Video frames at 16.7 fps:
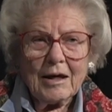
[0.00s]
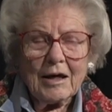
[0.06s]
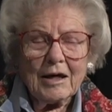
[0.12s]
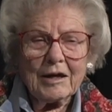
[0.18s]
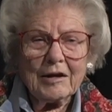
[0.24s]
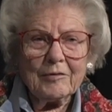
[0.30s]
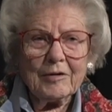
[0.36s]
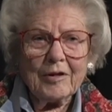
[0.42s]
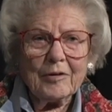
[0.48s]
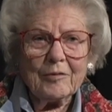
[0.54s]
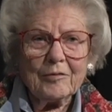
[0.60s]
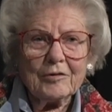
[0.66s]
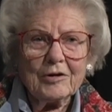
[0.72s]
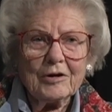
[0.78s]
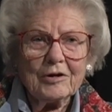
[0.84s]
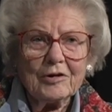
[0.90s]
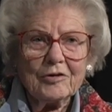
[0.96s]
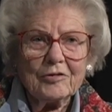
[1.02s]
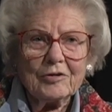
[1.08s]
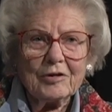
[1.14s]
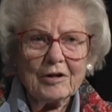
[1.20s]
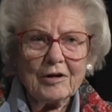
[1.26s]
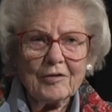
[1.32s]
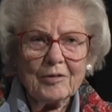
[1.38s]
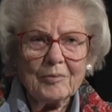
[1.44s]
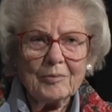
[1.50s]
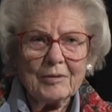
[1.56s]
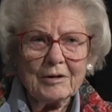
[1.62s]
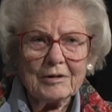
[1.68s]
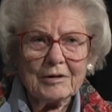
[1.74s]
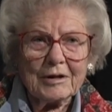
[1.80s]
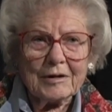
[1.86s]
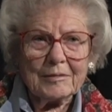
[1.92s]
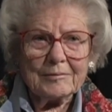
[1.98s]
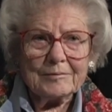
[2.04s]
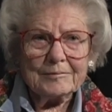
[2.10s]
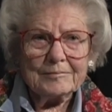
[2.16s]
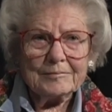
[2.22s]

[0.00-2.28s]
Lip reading: Anyway, they were going to sell the building.